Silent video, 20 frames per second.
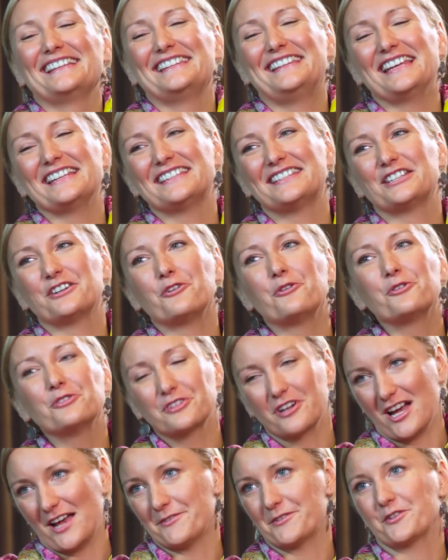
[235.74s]
This
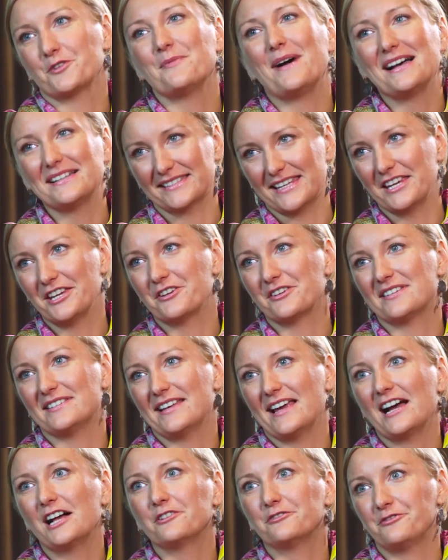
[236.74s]
all comes from asking
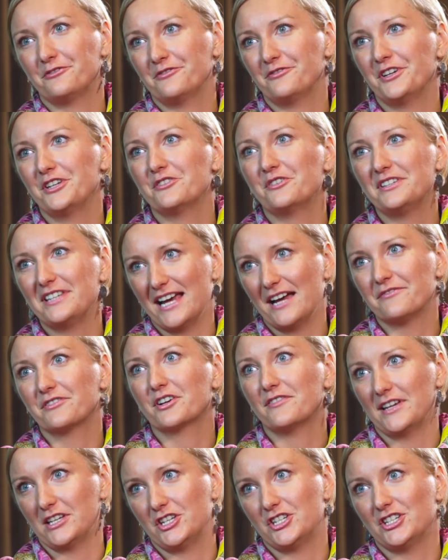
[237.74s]
yourself, you know, tough
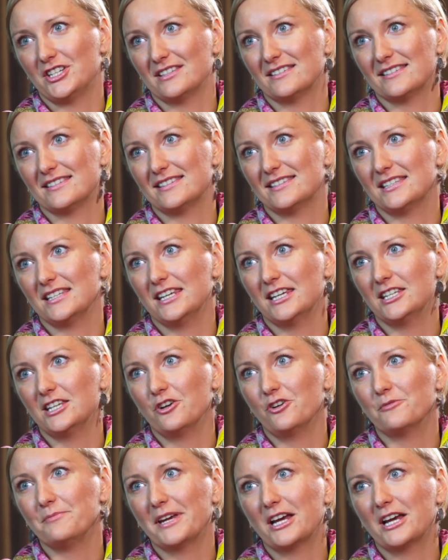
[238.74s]
questions, you know,